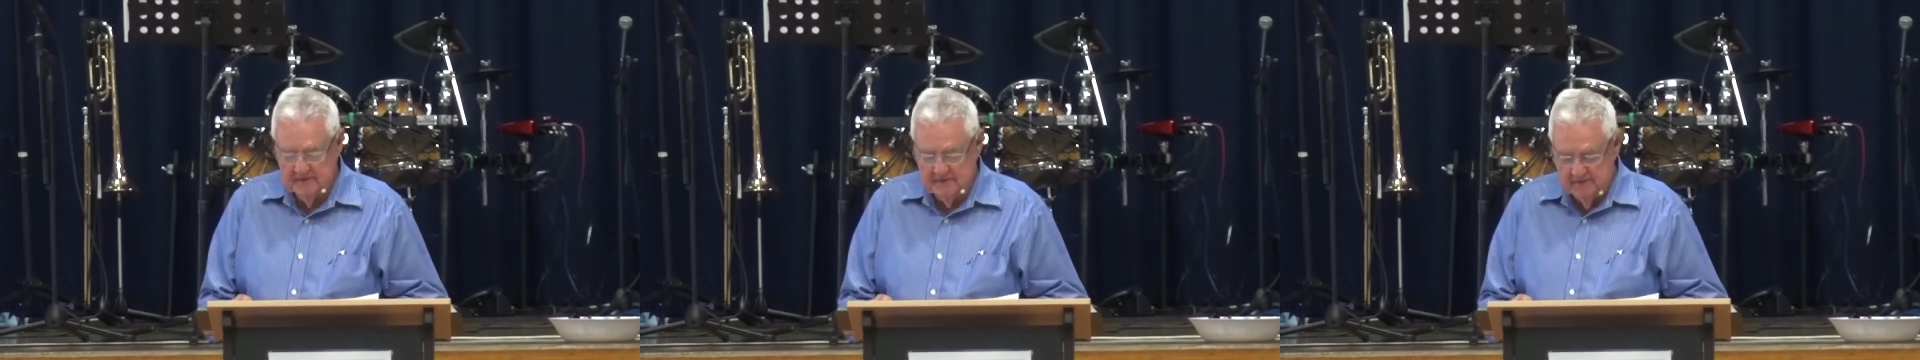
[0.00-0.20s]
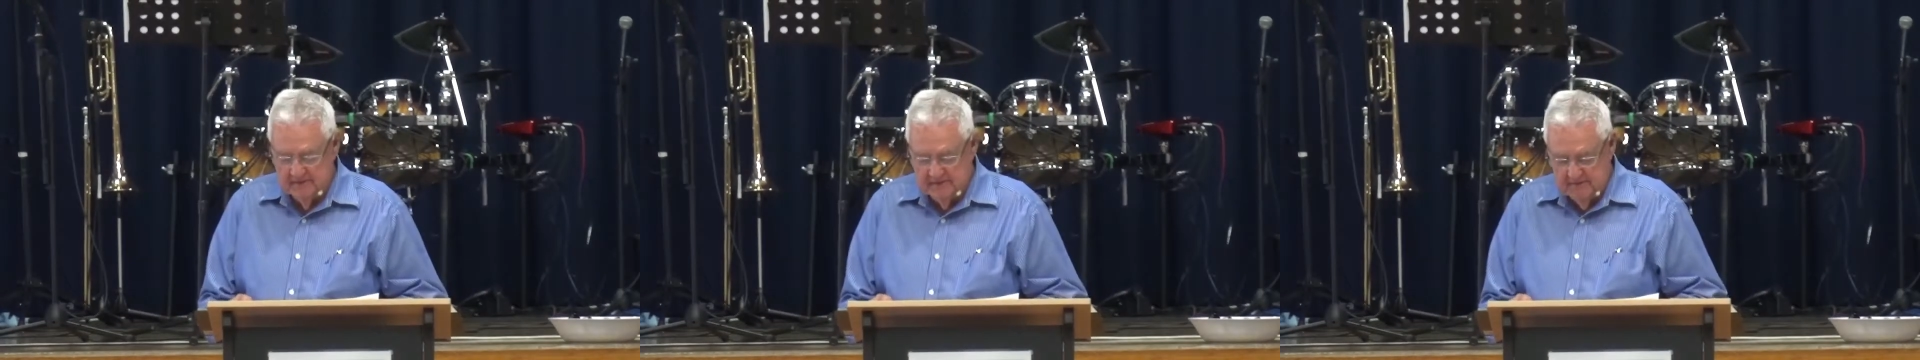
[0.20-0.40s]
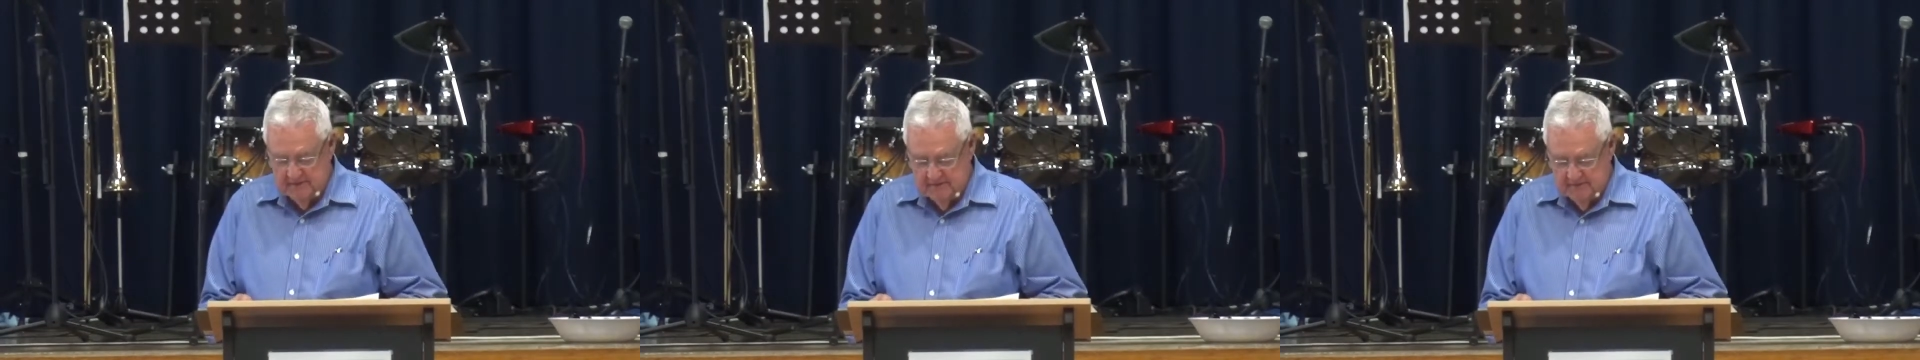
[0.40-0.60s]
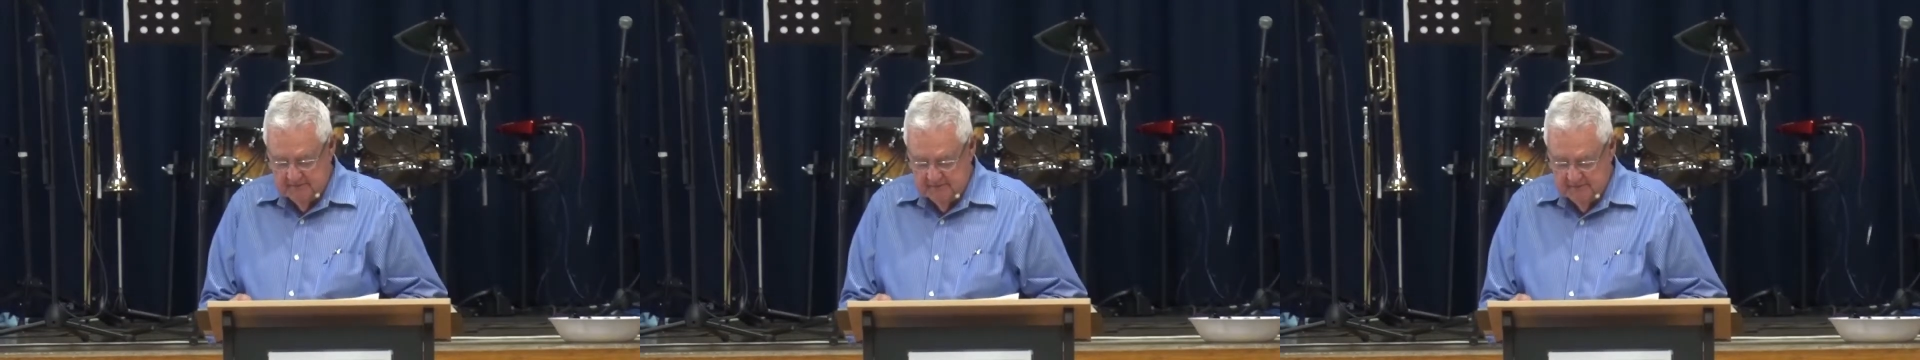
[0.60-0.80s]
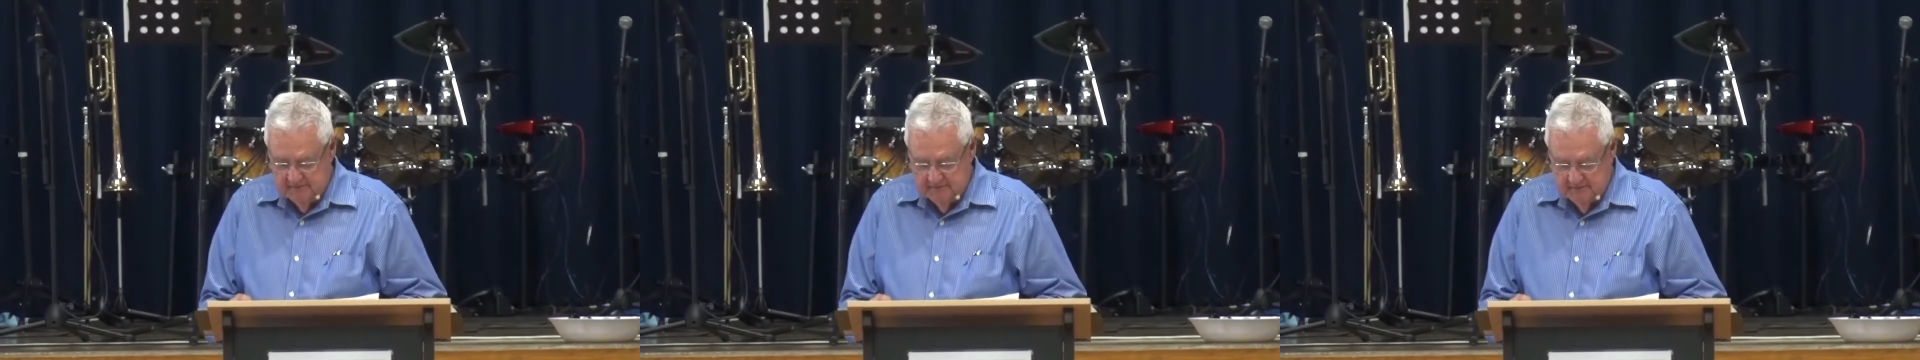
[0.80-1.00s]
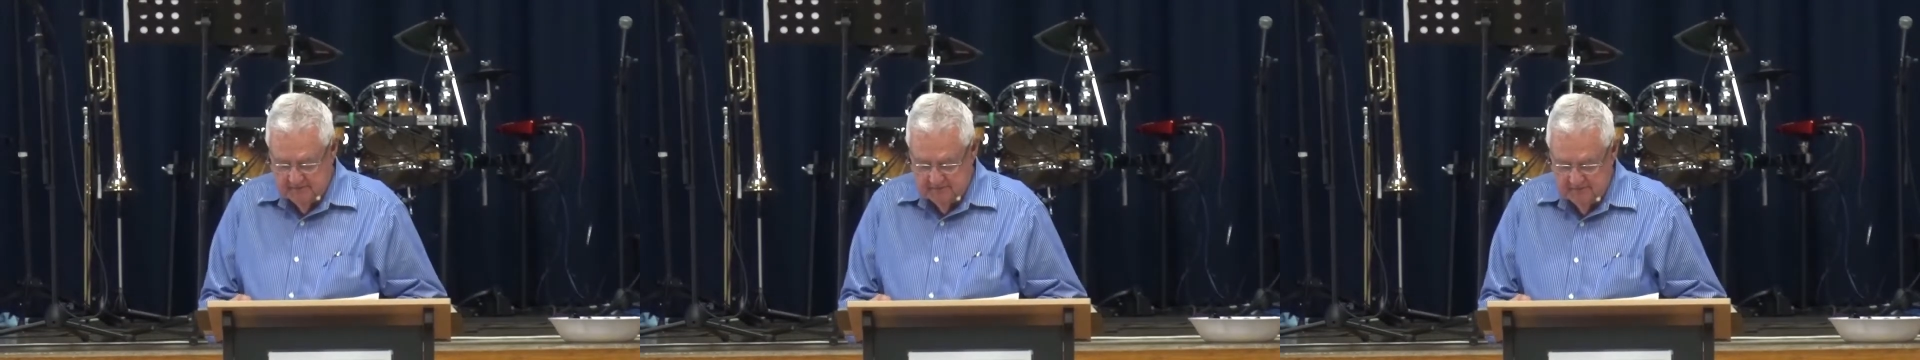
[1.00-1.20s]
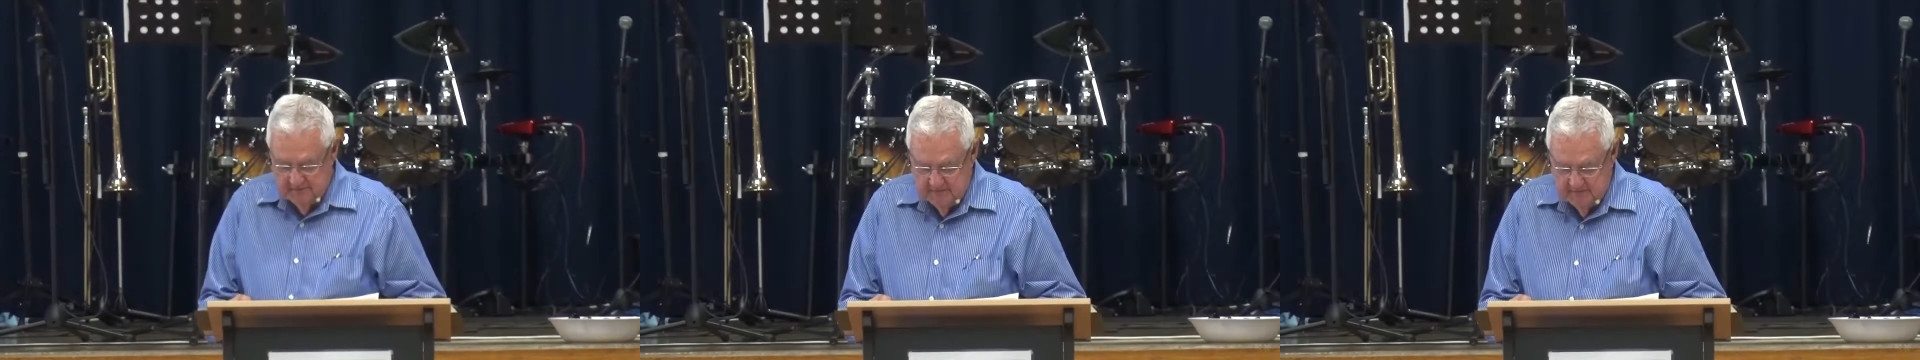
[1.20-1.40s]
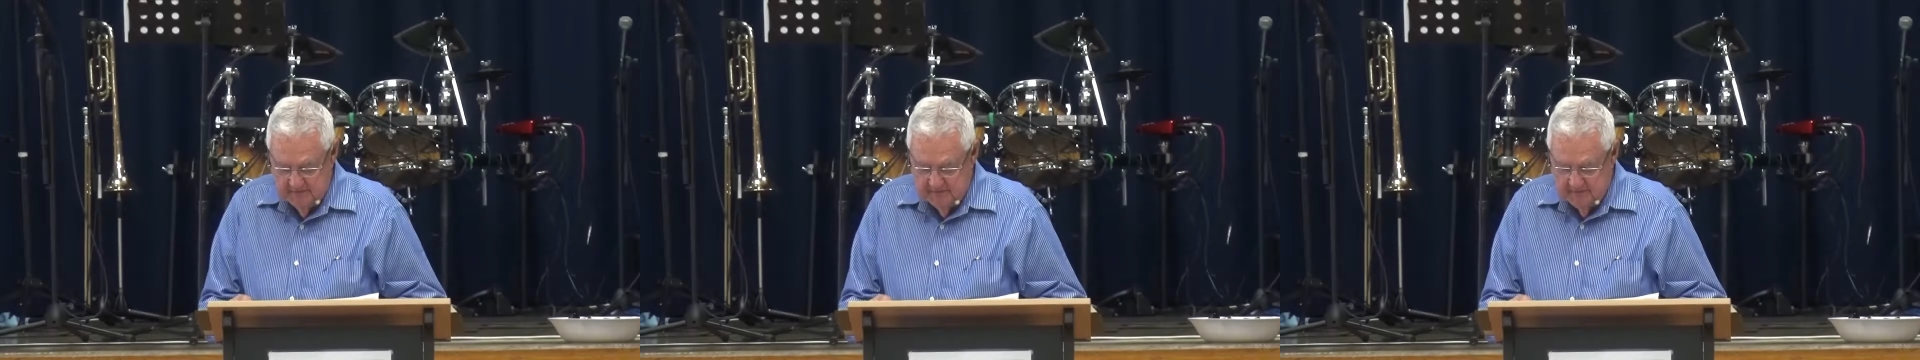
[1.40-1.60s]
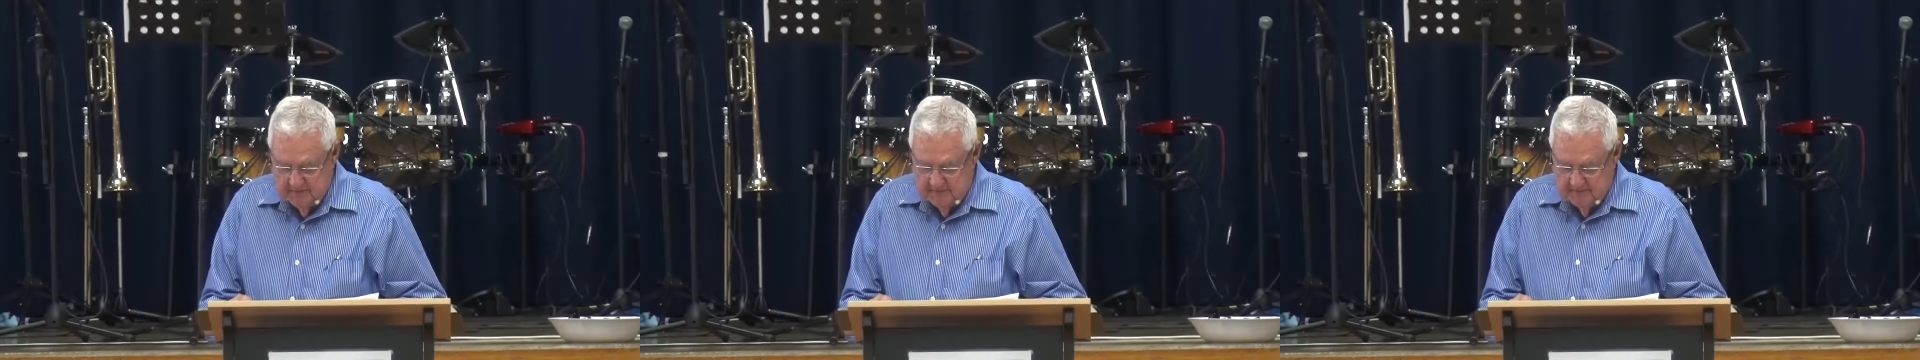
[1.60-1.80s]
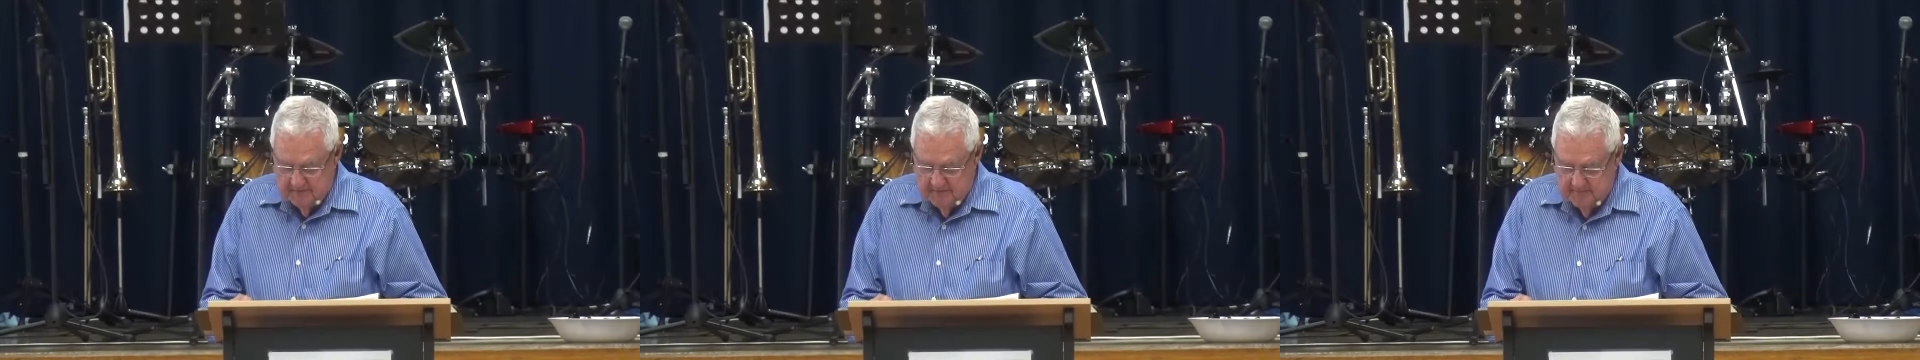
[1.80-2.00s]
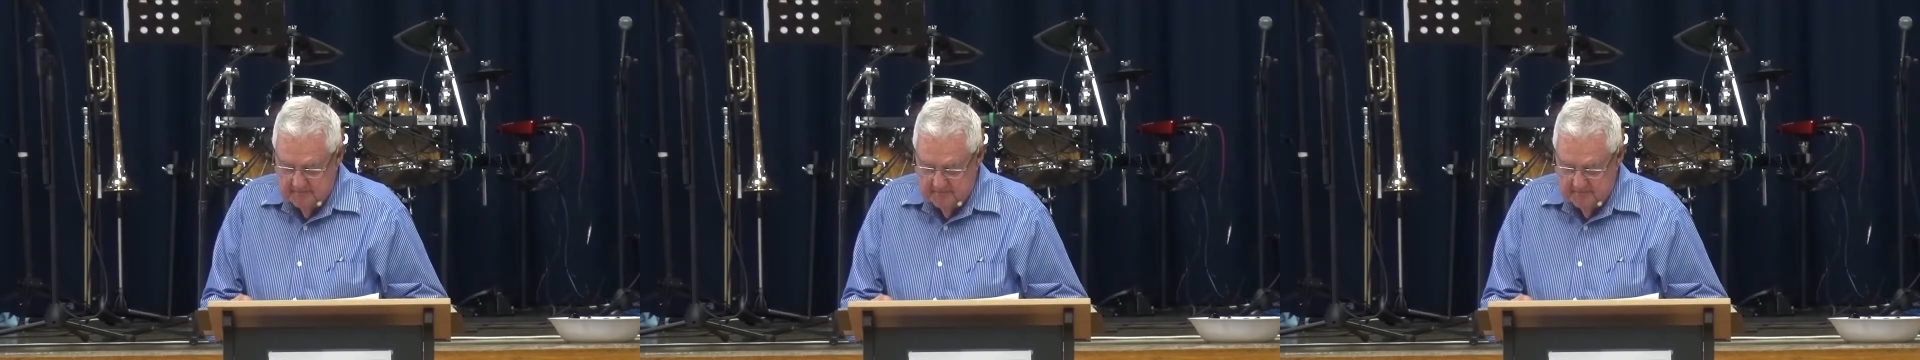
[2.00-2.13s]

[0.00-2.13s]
(silence)